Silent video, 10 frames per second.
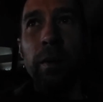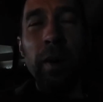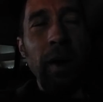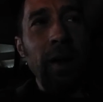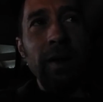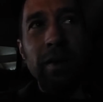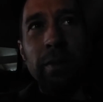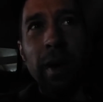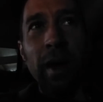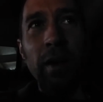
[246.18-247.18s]
it doesn't
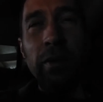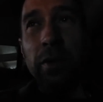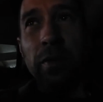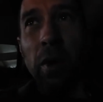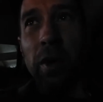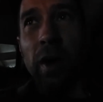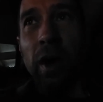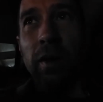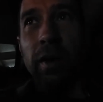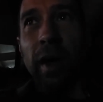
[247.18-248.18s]
matter if it's full
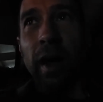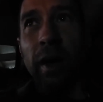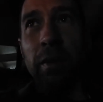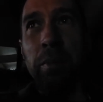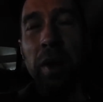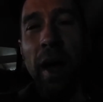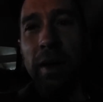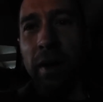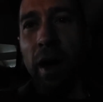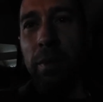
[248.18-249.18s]
contact,
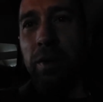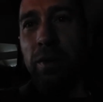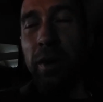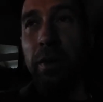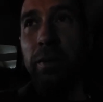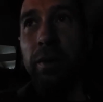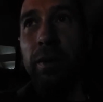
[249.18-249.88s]
blacktop, street,